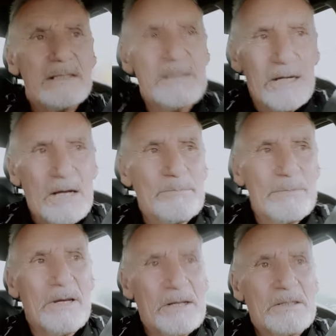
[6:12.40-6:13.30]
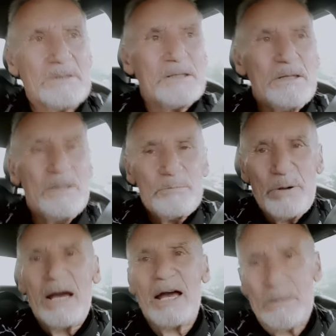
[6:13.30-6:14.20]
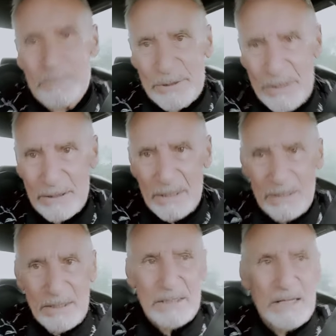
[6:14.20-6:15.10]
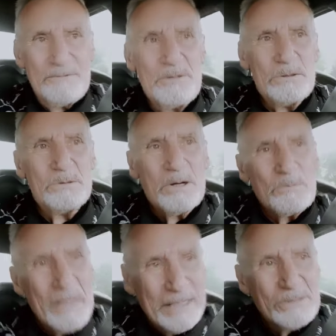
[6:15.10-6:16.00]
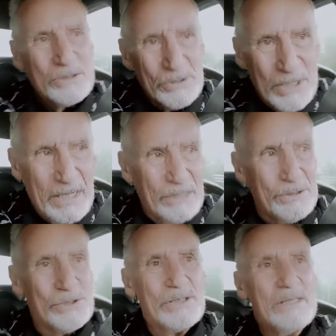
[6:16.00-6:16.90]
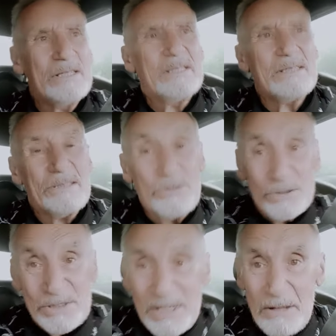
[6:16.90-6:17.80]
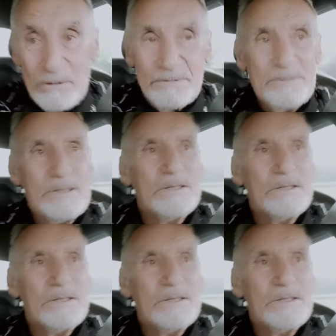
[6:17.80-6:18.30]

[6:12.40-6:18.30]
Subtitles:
come, and perhaps if you are willing to change yourself,